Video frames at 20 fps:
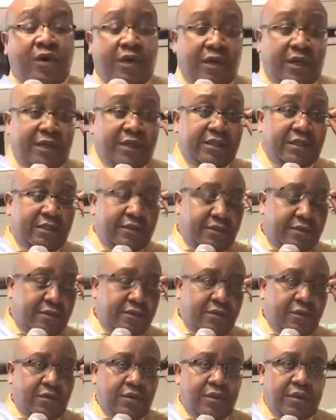God,
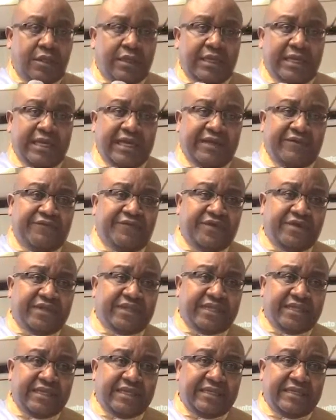everything,
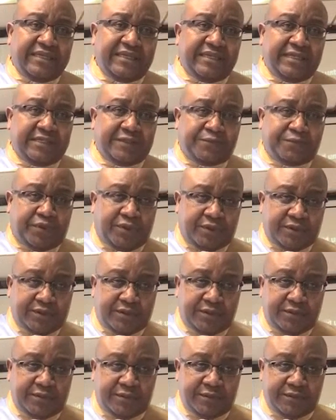everything is
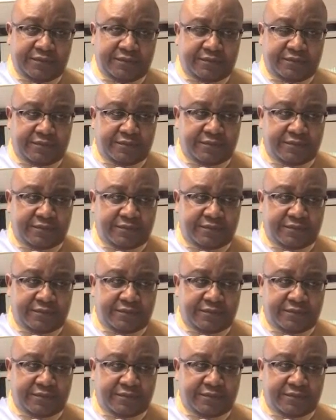possible.